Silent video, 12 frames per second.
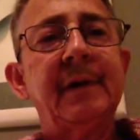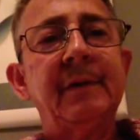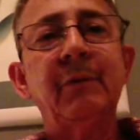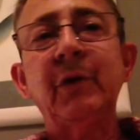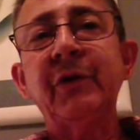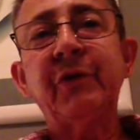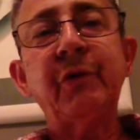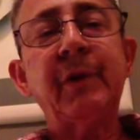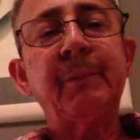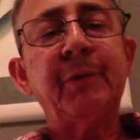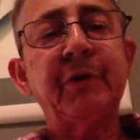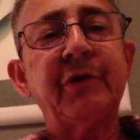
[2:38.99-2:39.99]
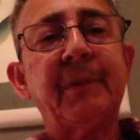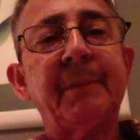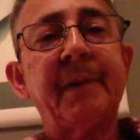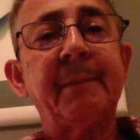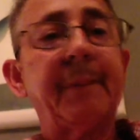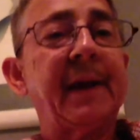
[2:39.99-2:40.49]
Was doing
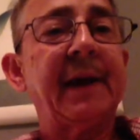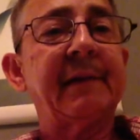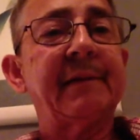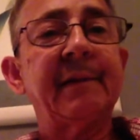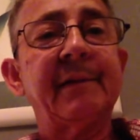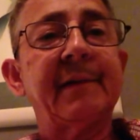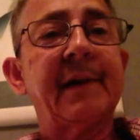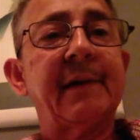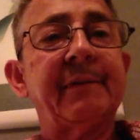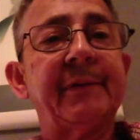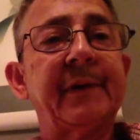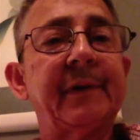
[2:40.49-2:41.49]
push-ups and planks and stuff.